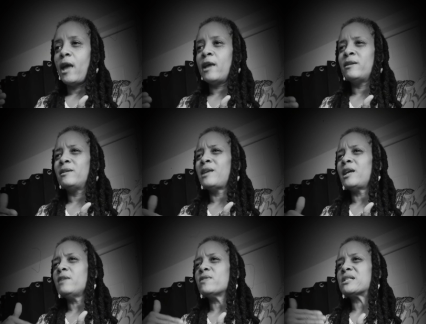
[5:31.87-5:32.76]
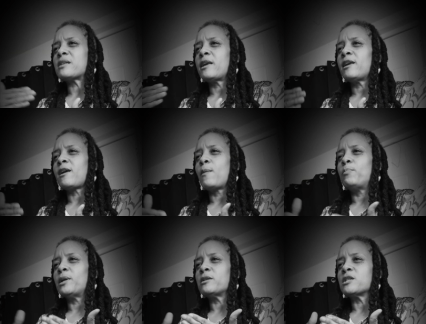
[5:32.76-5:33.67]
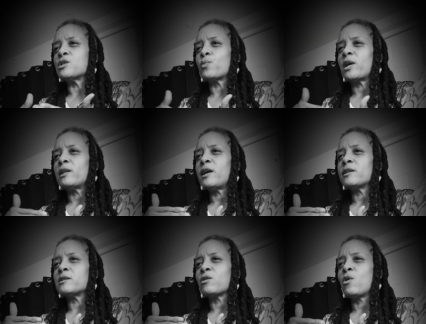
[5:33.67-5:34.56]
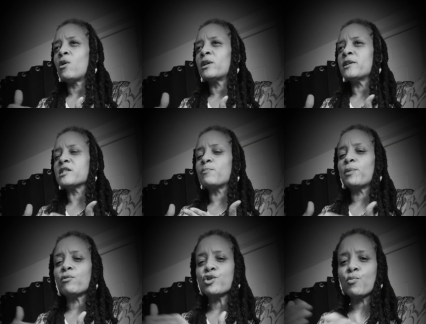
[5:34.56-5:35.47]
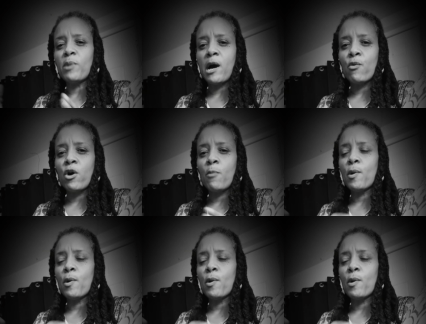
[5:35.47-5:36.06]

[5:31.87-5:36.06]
And not even psychic abilities, what I like to call it is spiritual power,